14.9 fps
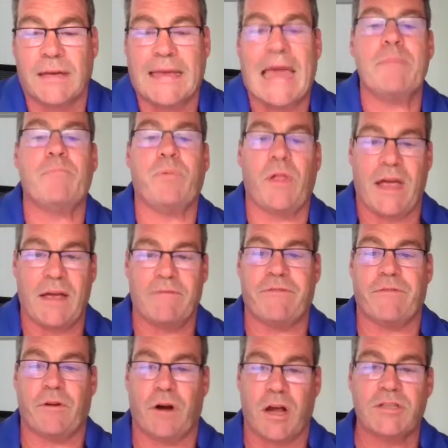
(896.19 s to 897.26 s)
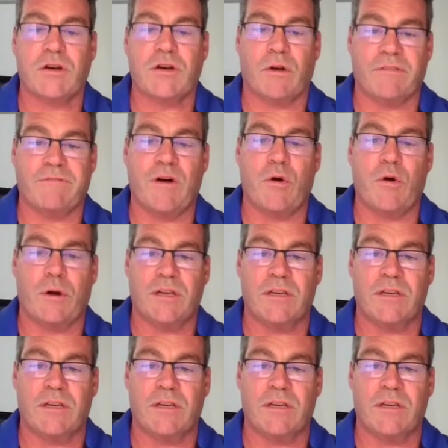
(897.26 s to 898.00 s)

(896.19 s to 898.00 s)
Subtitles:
game plan for us going forward